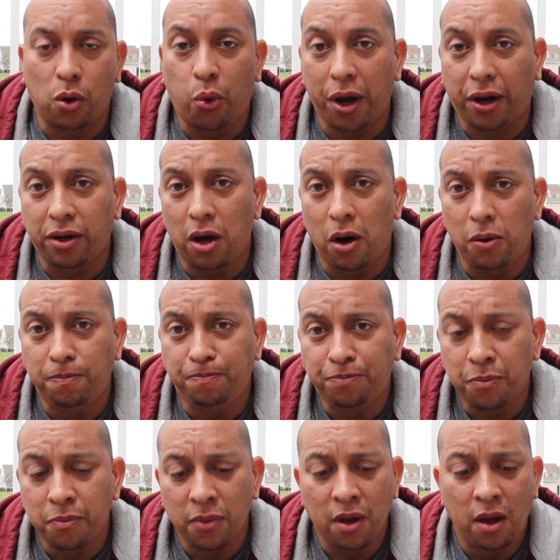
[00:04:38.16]
quick note,
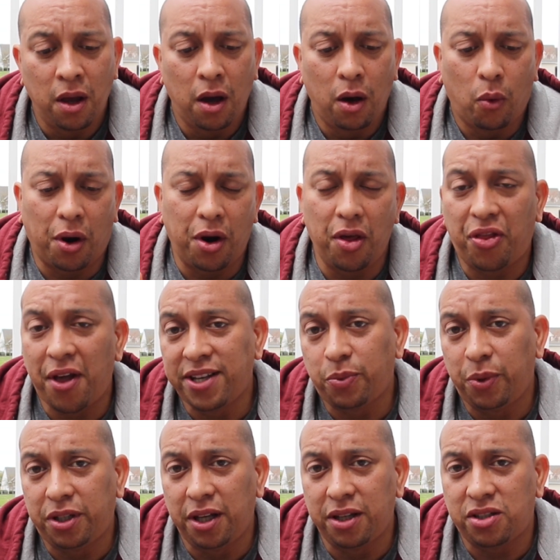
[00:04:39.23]
one of the things
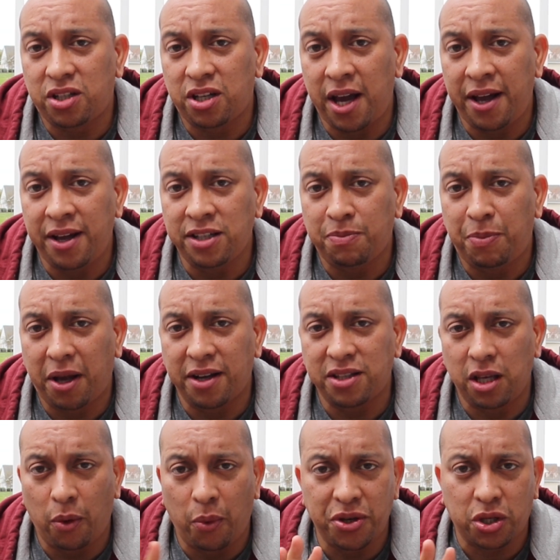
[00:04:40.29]
we did change, because
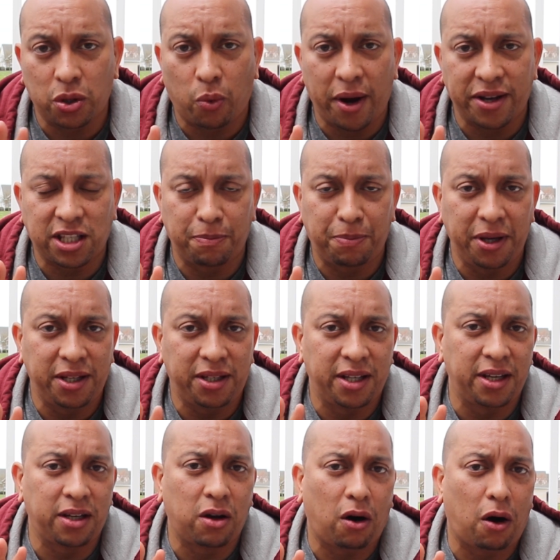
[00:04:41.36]
the original recipe
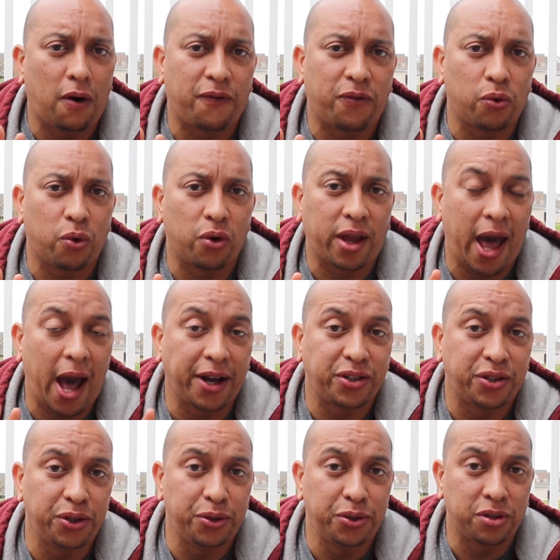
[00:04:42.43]
did call for
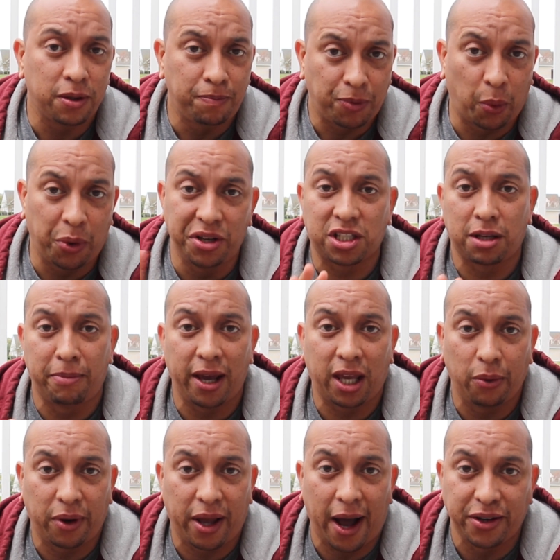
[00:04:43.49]
cashews, and we used to
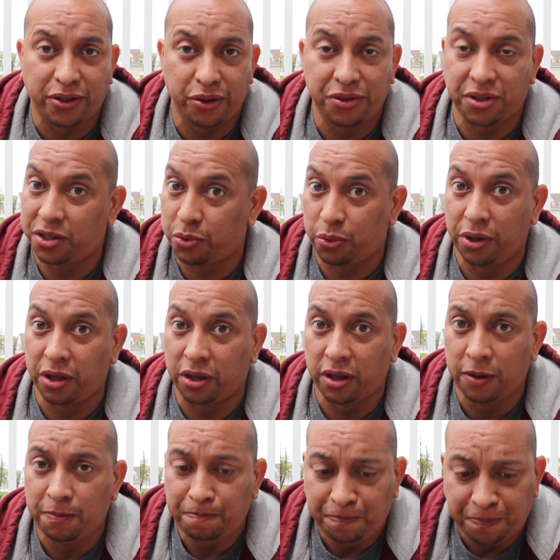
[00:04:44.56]
make it with cashews and it's really
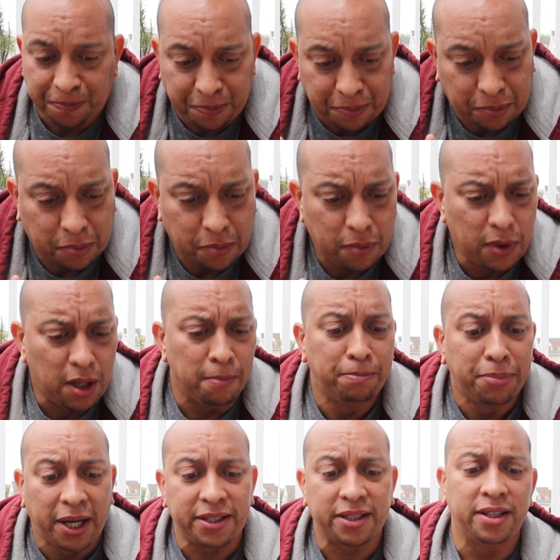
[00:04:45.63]
good,
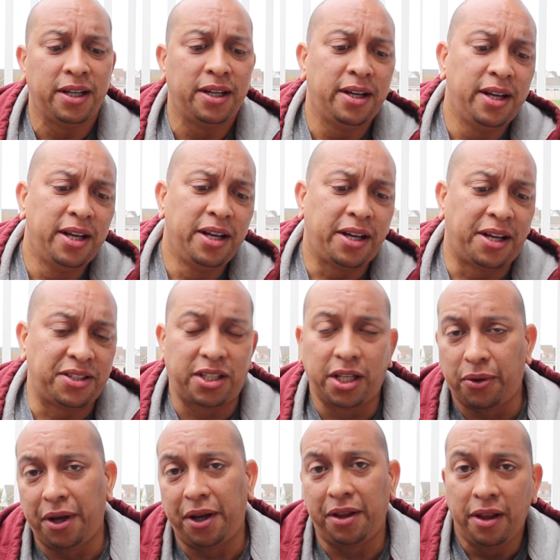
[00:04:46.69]
but
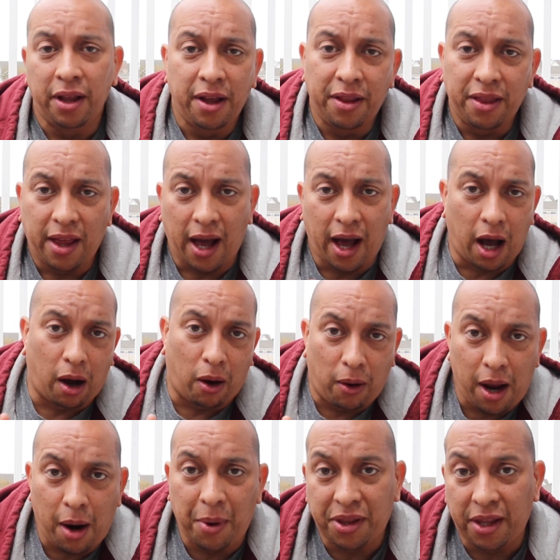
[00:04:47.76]
considering how
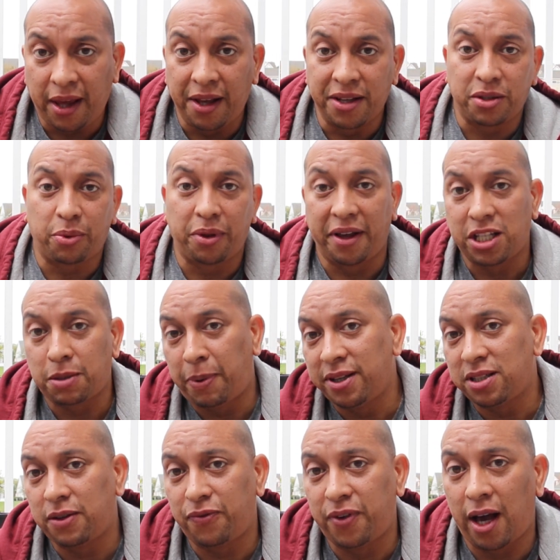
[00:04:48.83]
everything is really
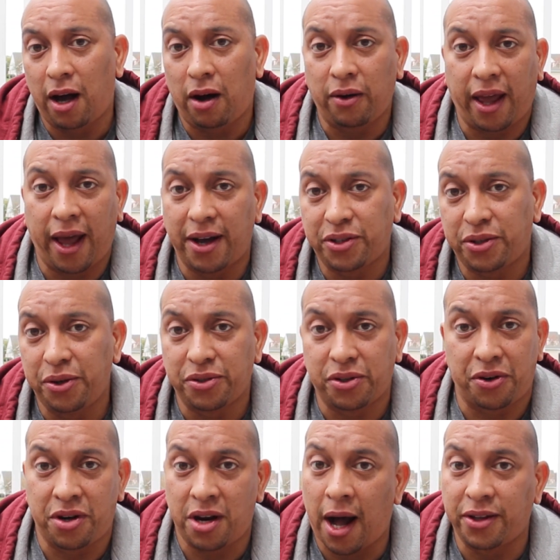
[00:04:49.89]
expensive now, cashews
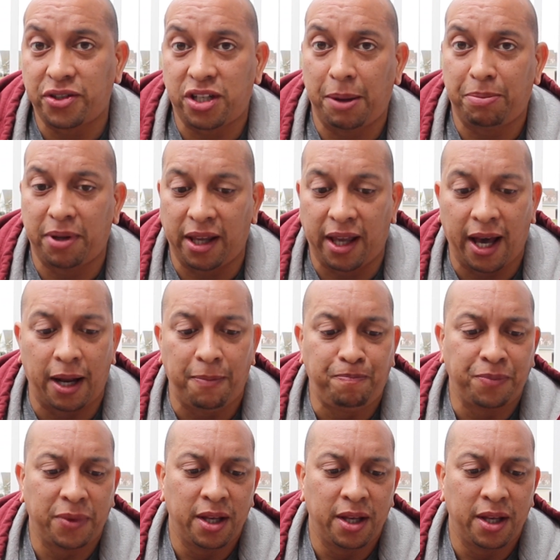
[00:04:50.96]
are not cheap to get,